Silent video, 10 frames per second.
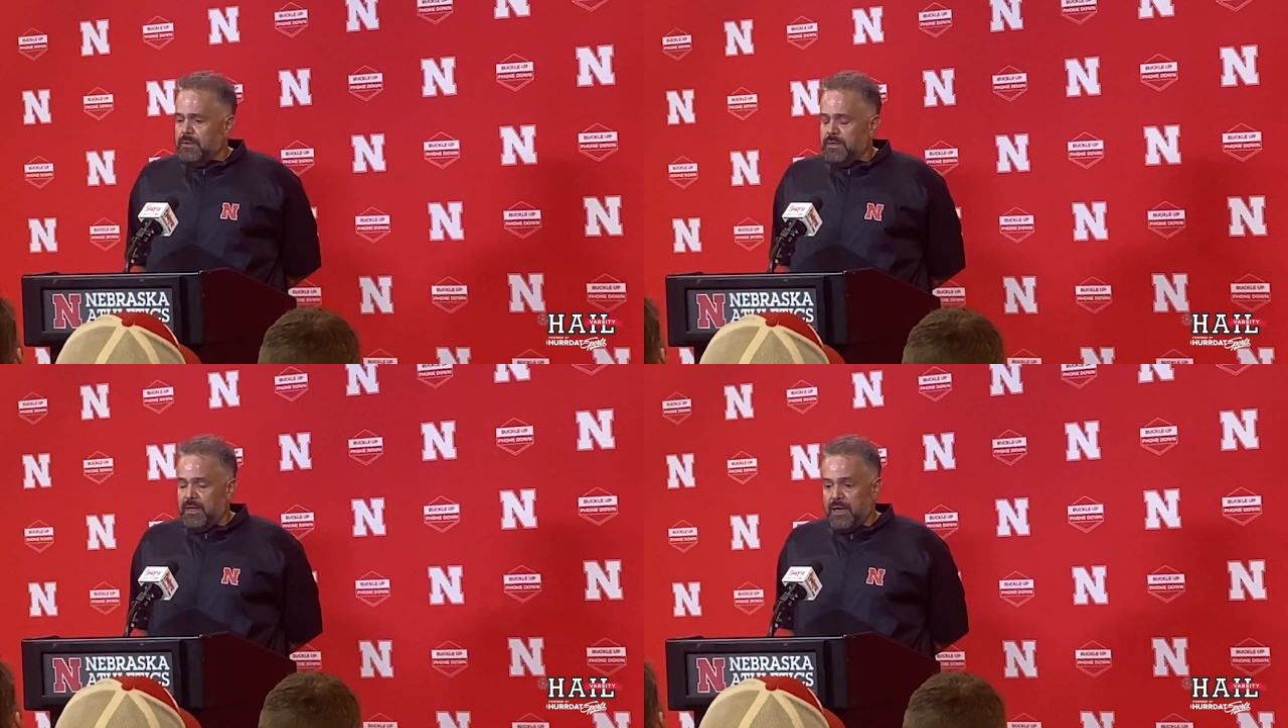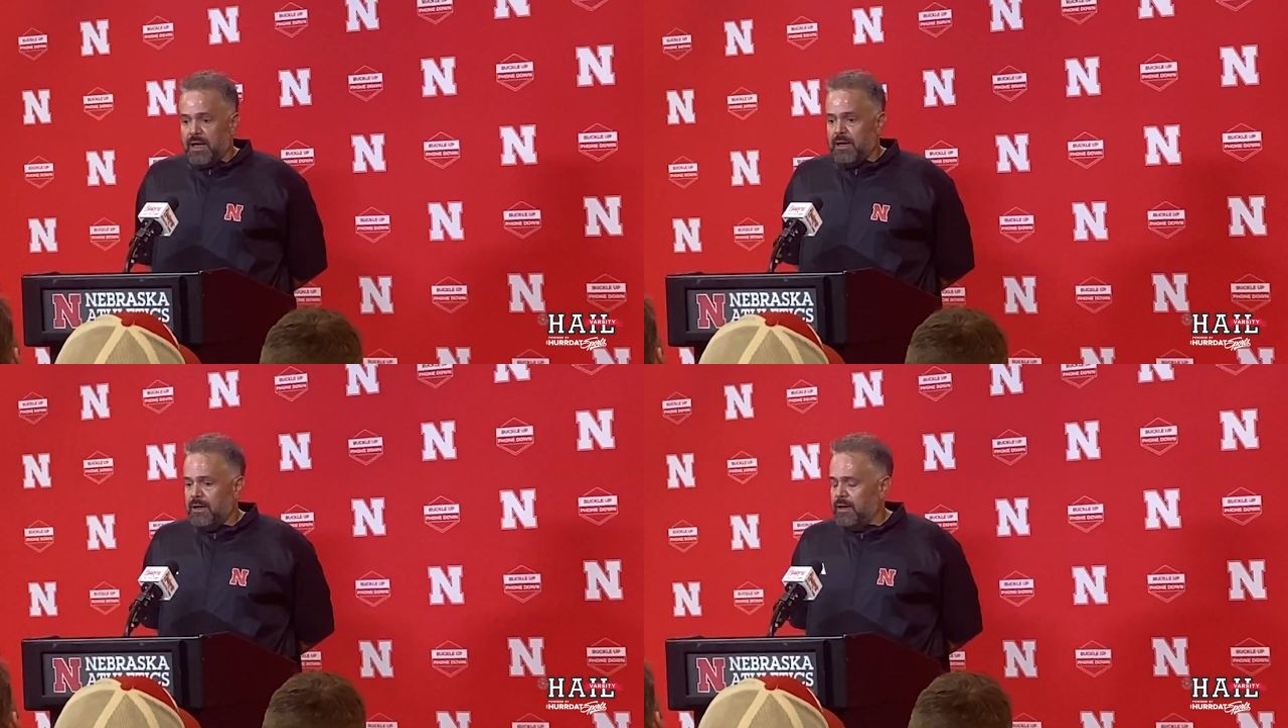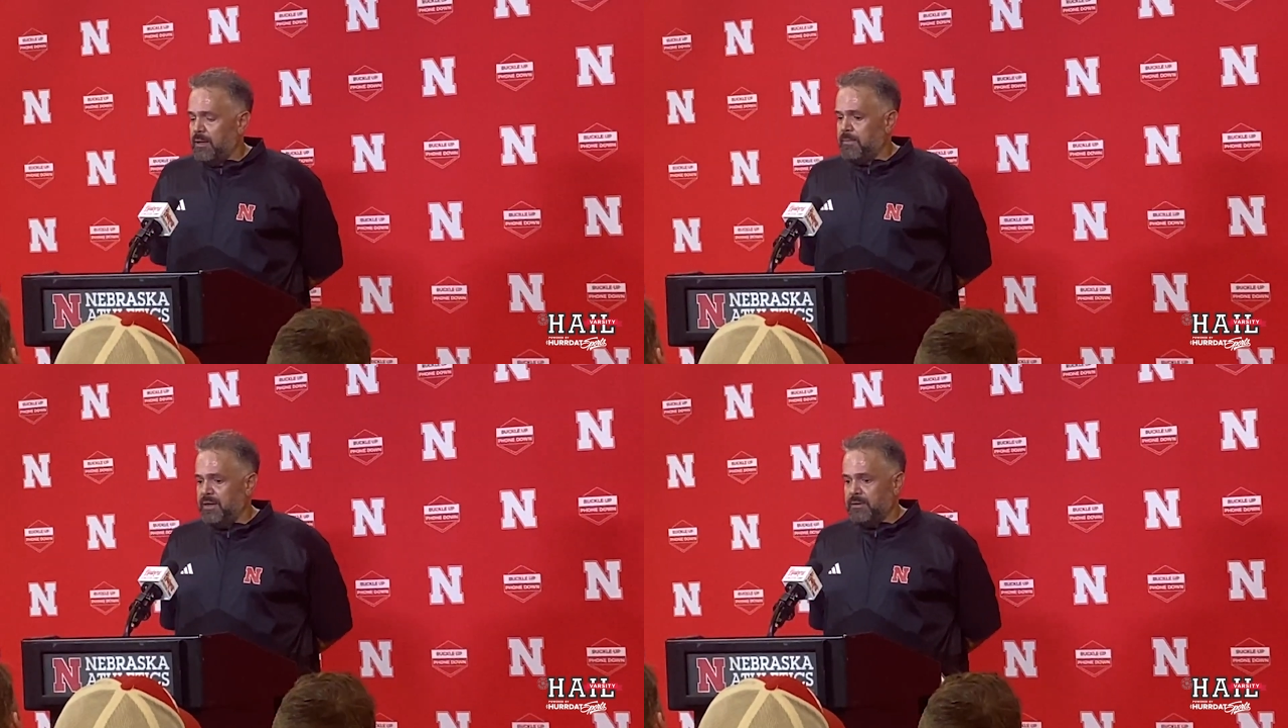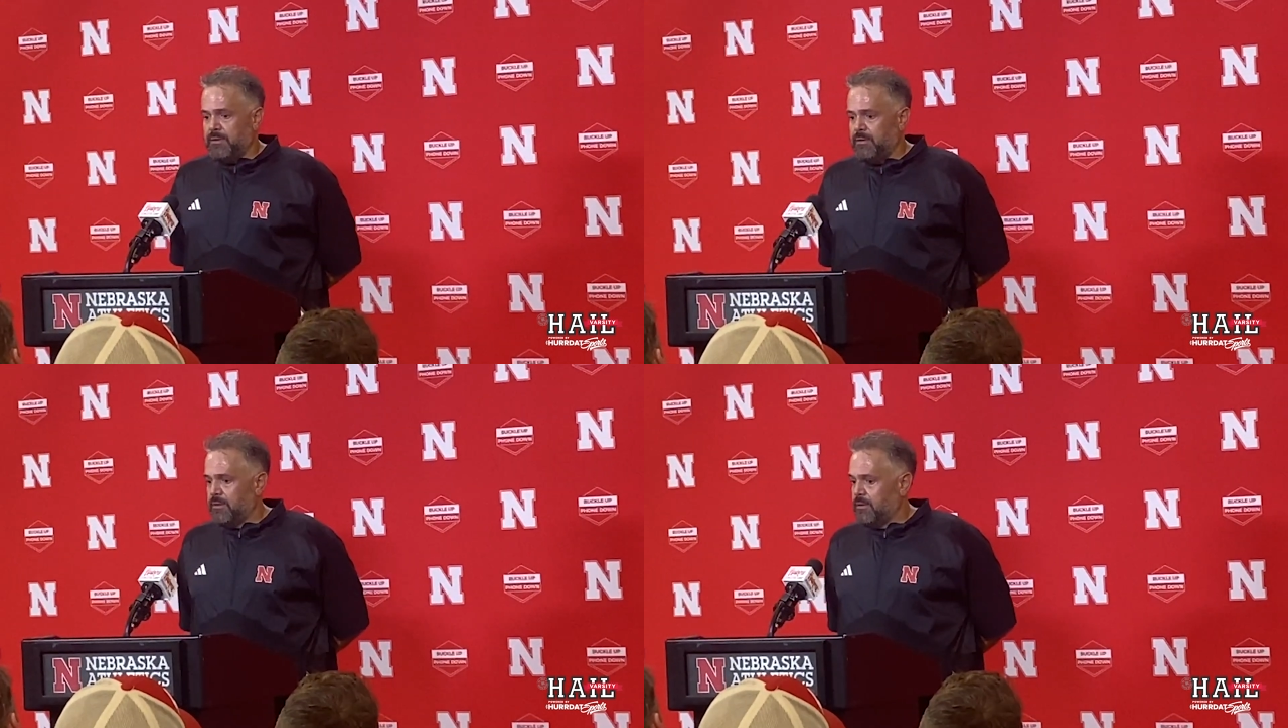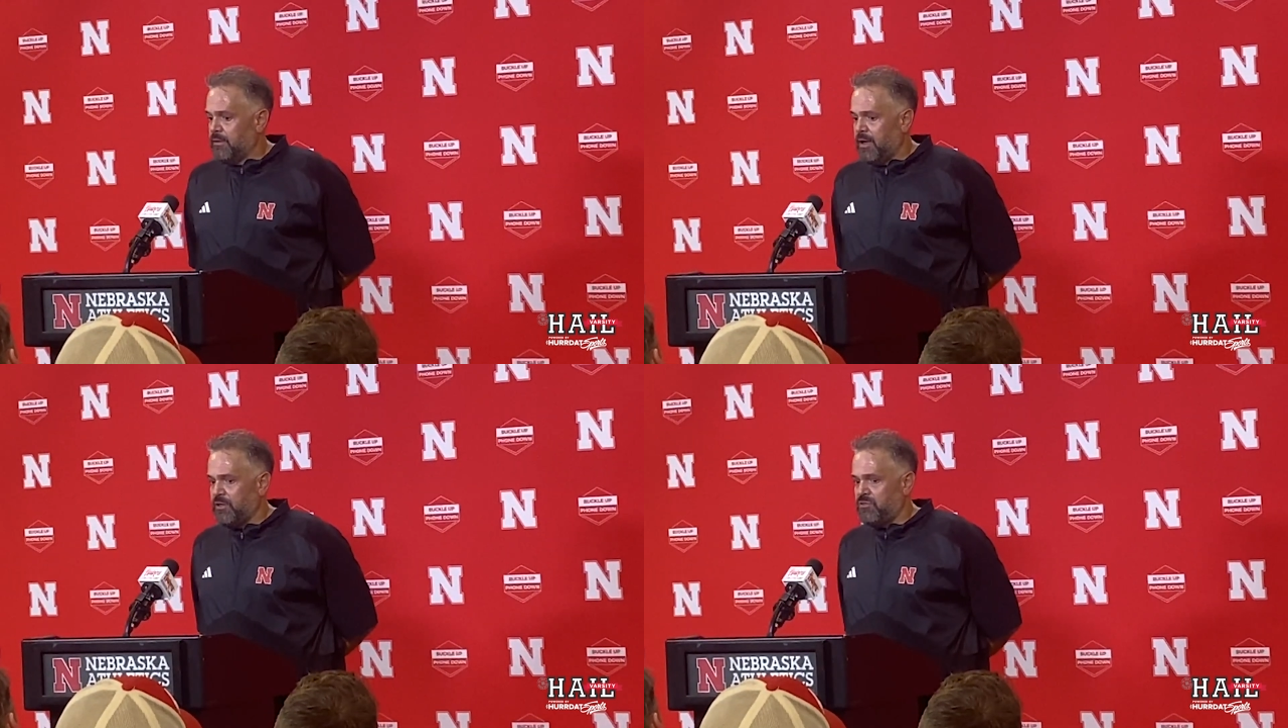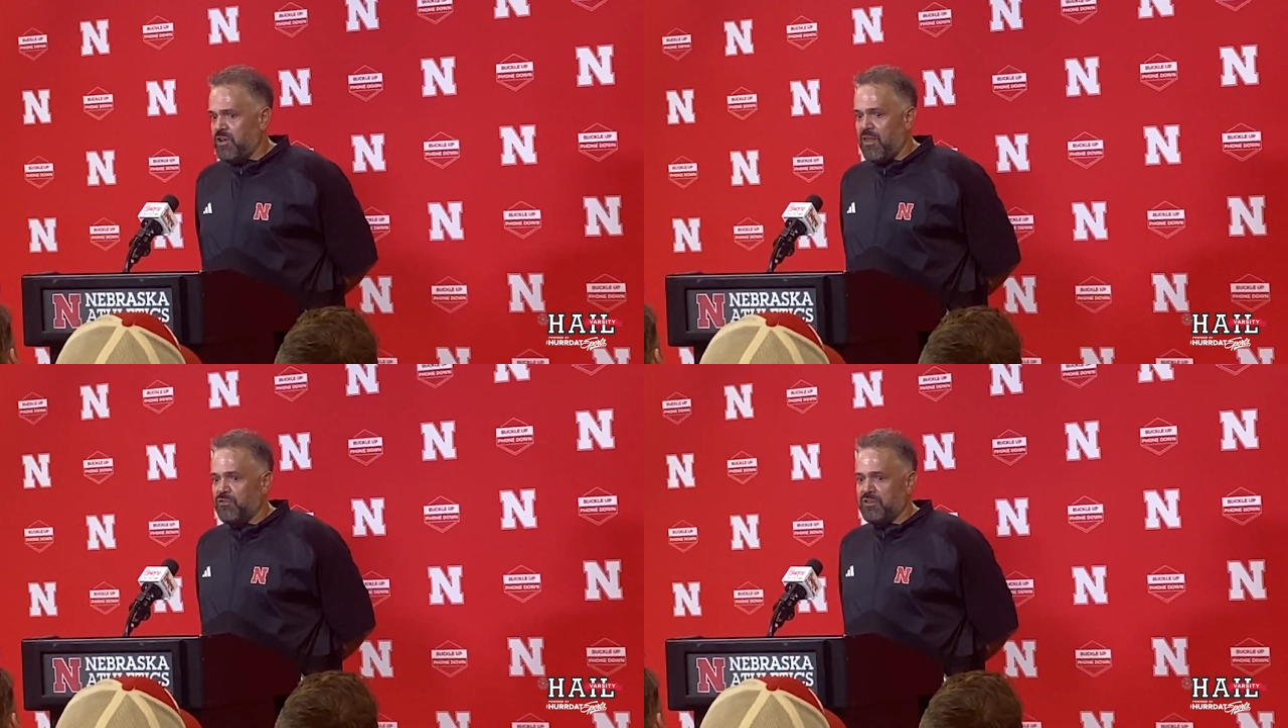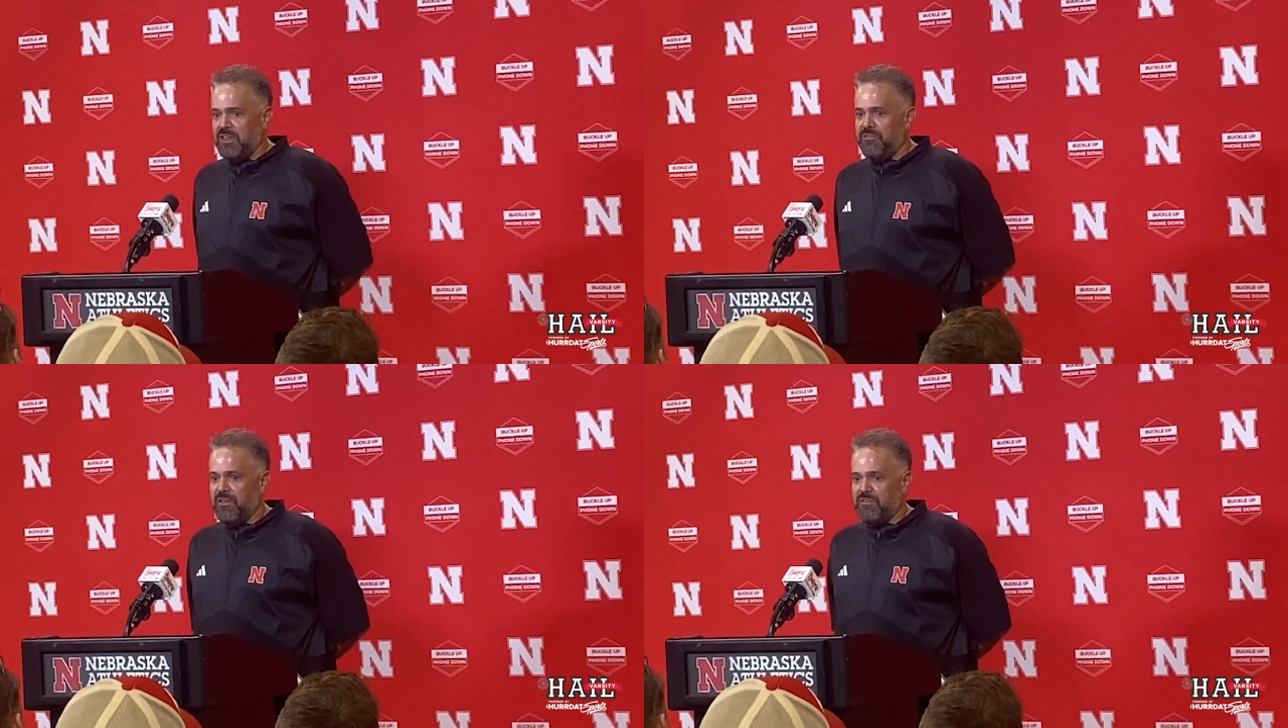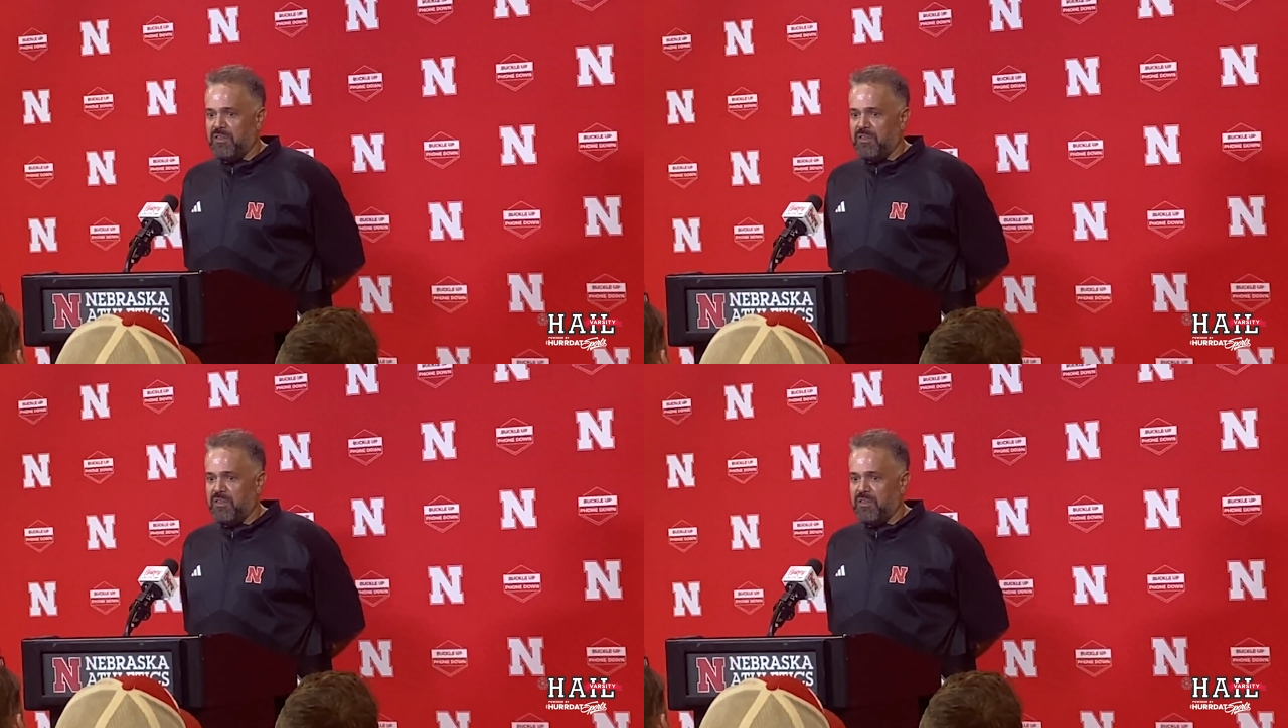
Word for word: Yeah, I mean, I challenge the defense,